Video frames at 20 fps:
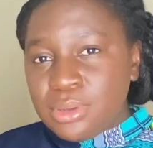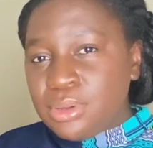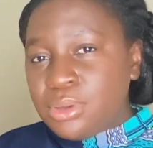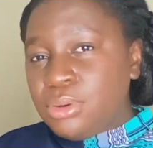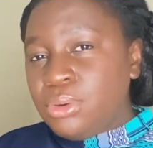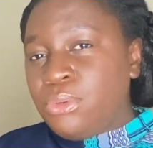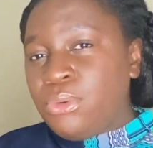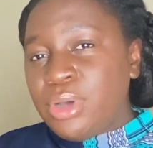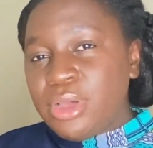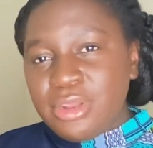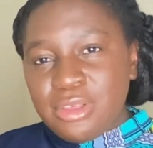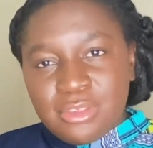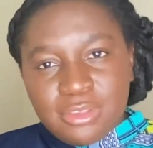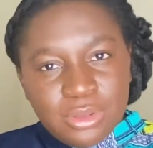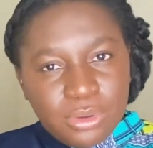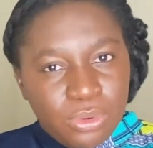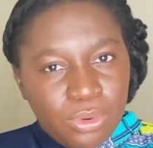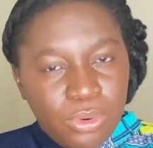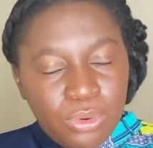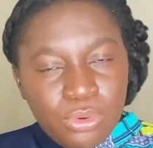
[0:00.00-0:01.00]
What is a
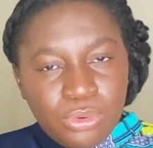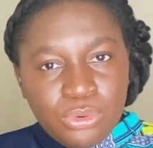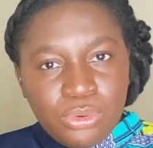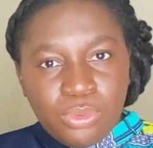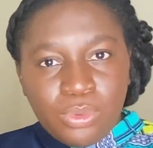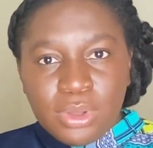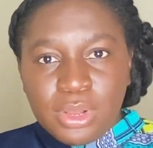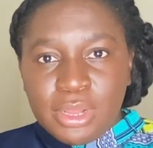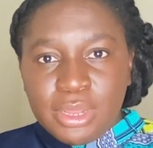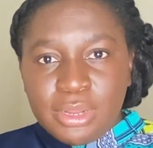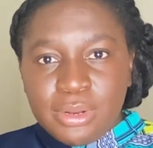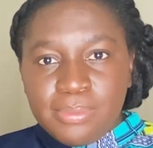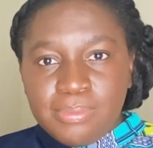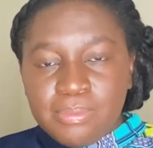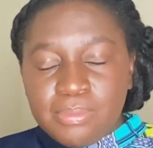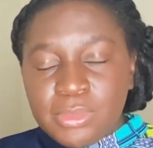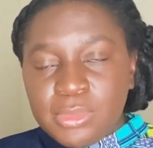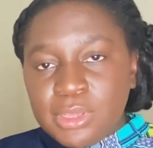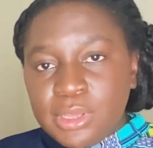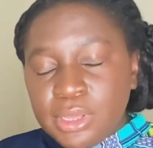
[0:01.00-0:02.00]
cold wallet?
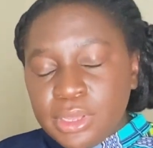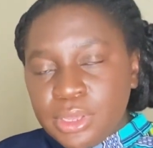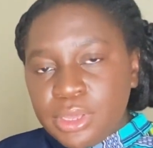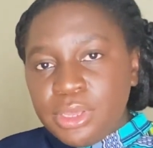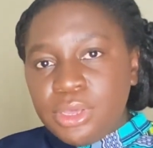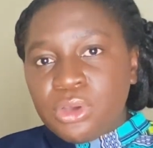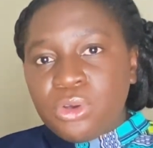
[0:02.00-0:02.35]
A